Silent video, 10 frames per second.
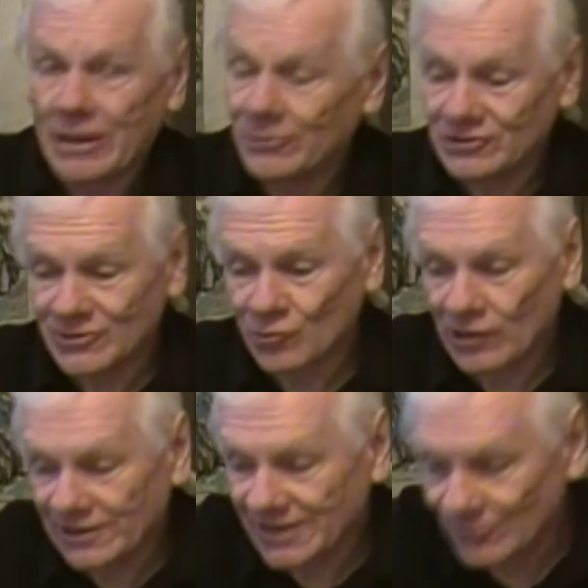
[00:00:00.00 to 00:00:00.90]
Maybe some
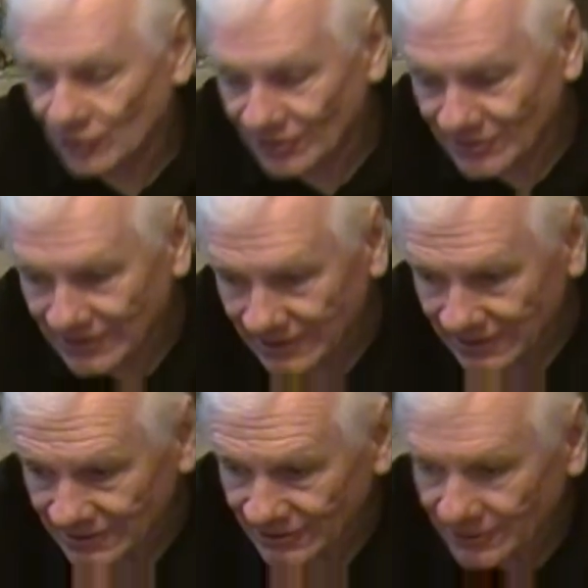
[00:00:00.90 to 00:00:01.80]
rain coming on the
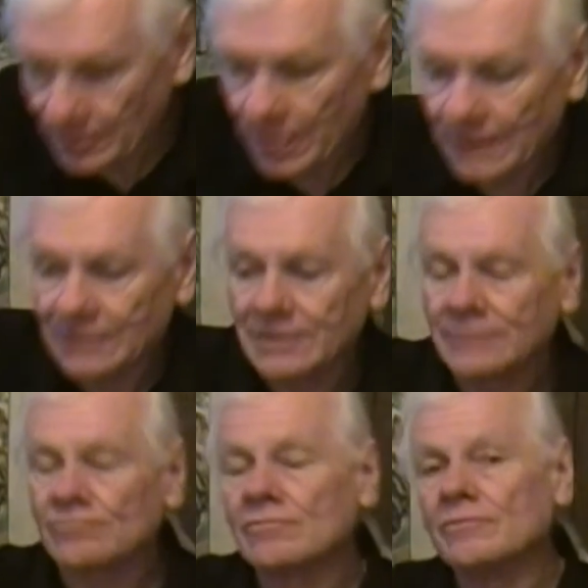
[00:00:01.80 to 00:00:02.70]
island.
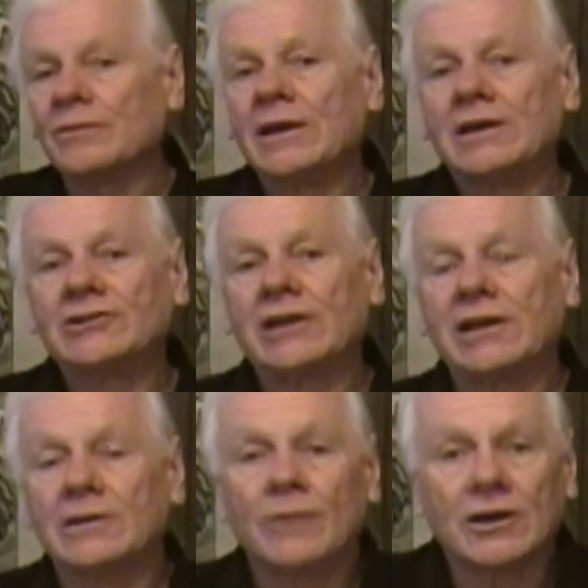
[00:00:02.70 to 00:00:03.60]

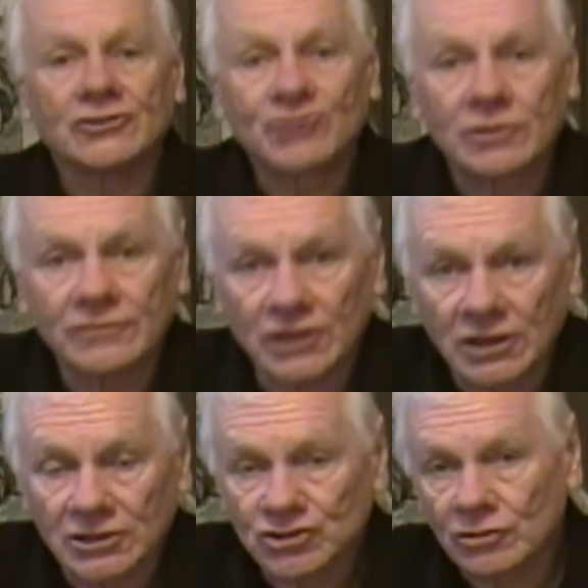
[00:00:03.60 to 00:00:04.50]
Today is sort of
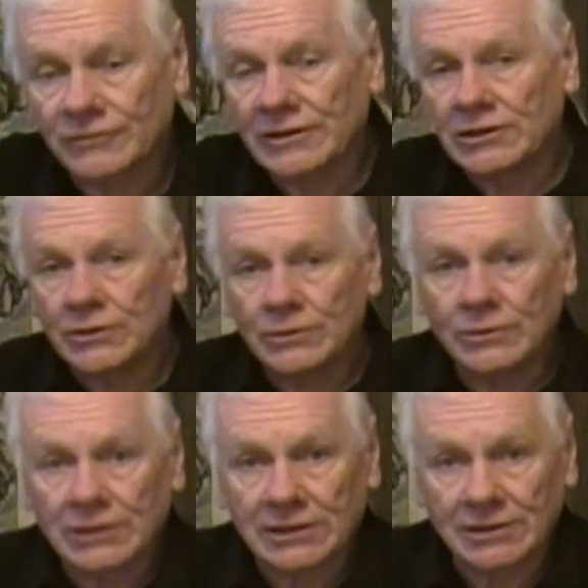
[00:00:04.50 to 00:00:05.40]
a short
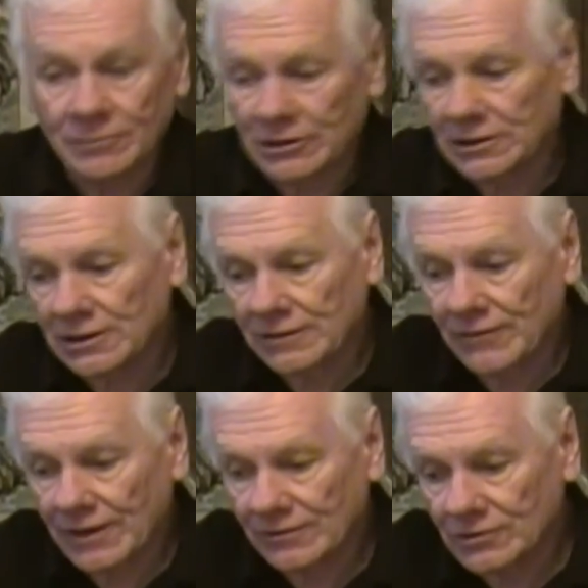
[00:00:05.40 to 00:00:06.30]
video, but I
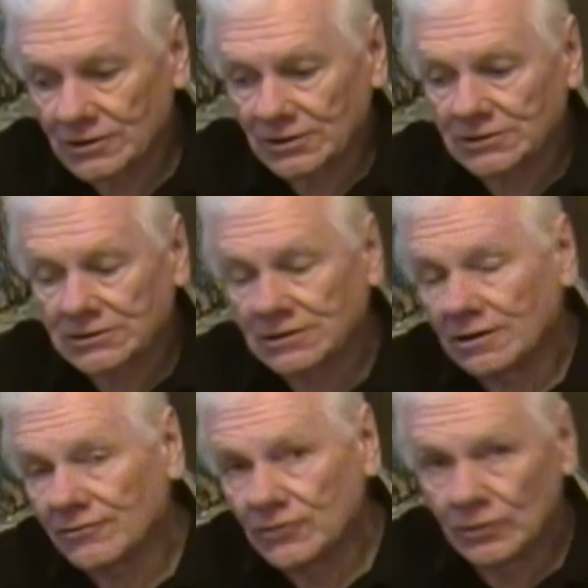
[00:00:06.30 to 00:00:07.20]
have got
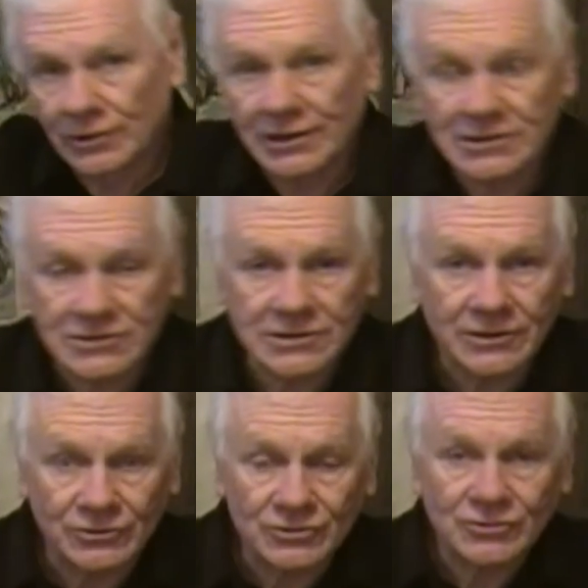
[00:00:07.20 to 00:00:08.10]
a few links
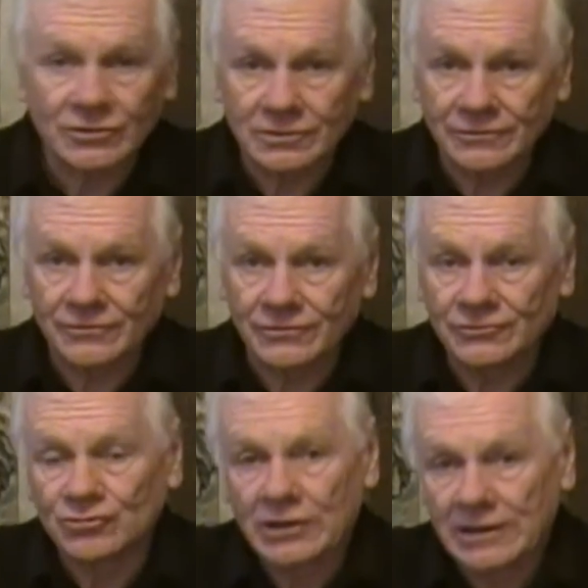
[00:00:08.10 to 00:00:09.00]
that are sort of
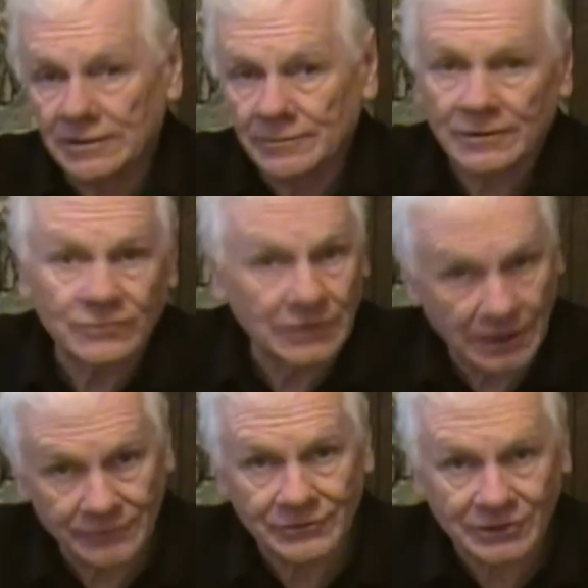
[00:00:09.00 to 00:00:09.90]
intriguing if you
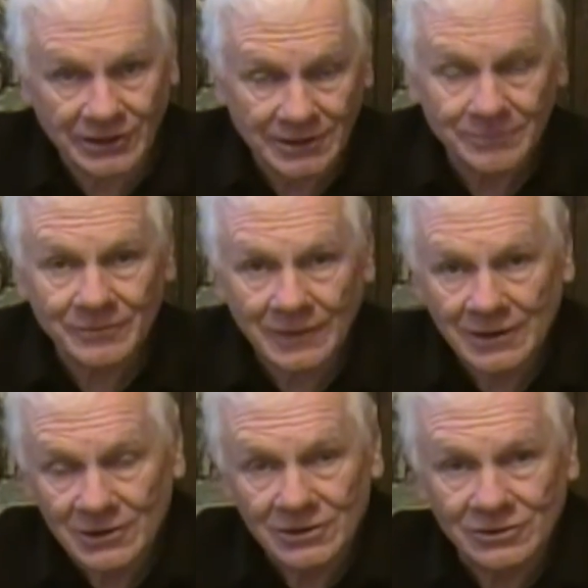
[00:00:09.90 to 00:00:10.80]
have the time
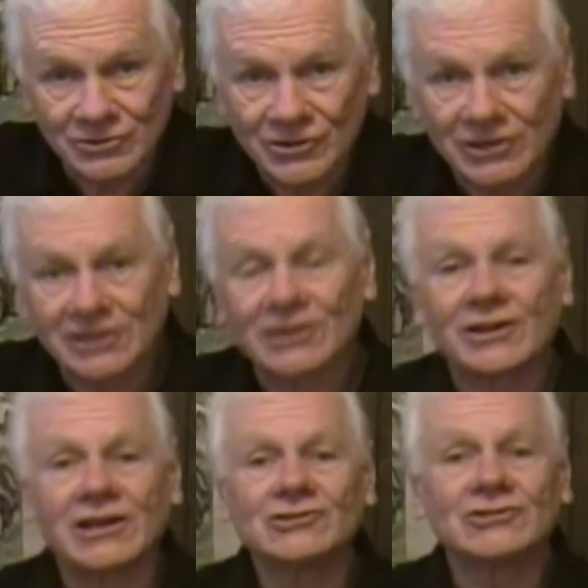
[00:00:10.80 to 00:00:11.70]
or the
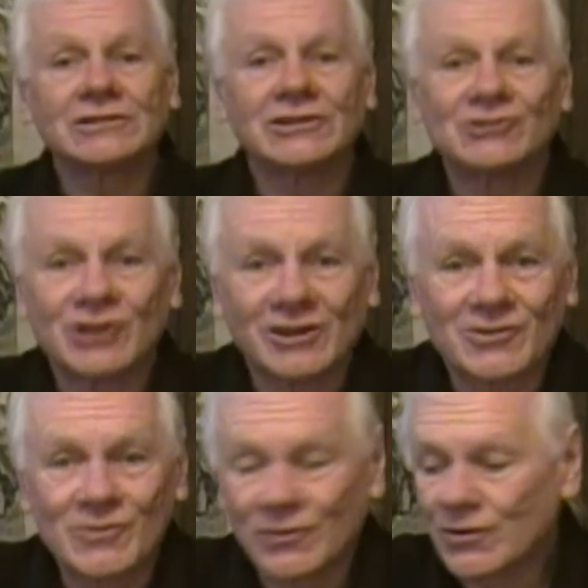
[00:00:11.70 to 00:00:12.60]
inclination to
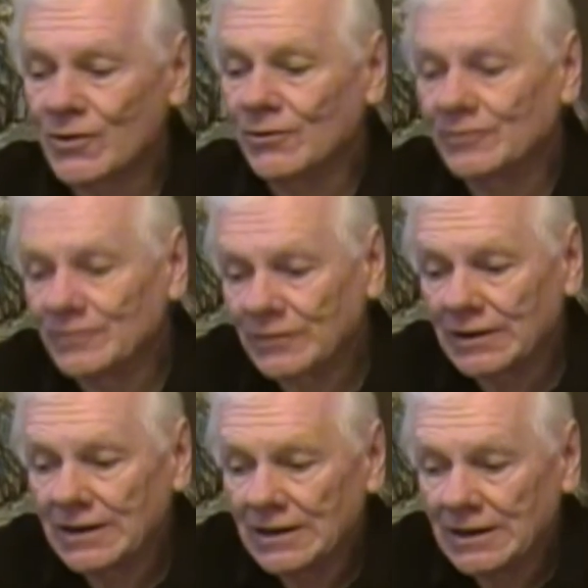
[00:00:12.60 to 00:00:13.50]
check them through.
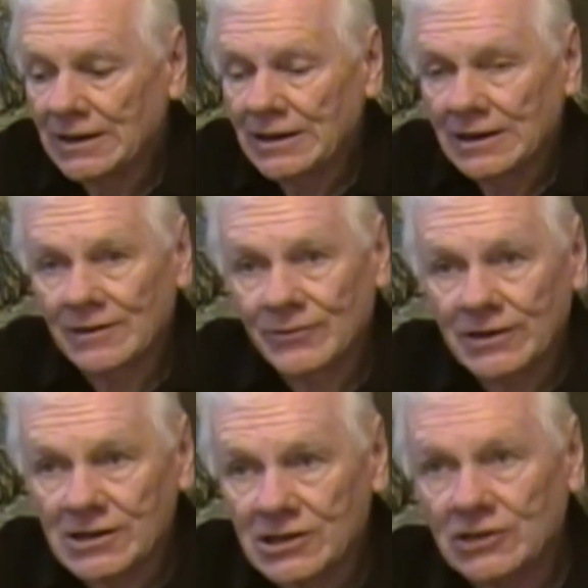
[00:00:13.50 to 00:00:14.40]
I'm
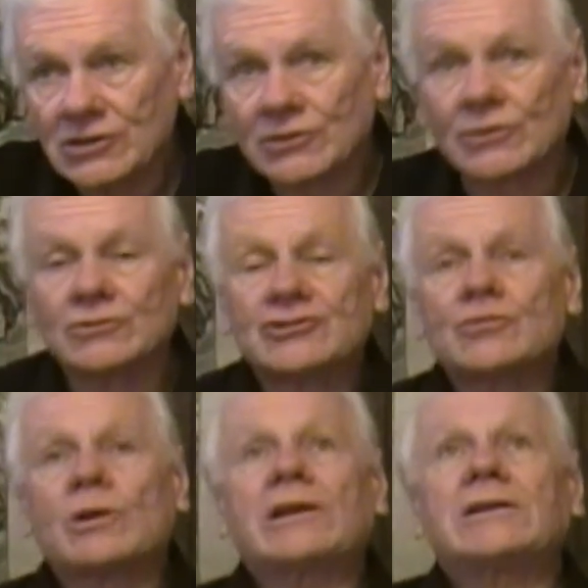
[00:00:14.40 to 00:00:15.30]
thinking,
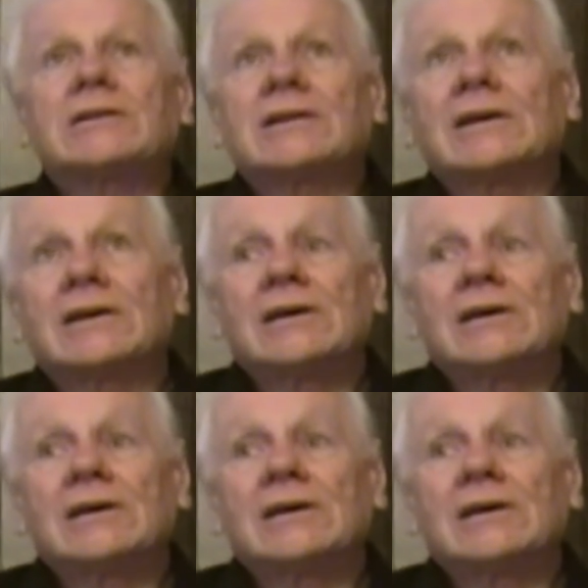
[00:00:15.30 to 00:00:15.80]
is what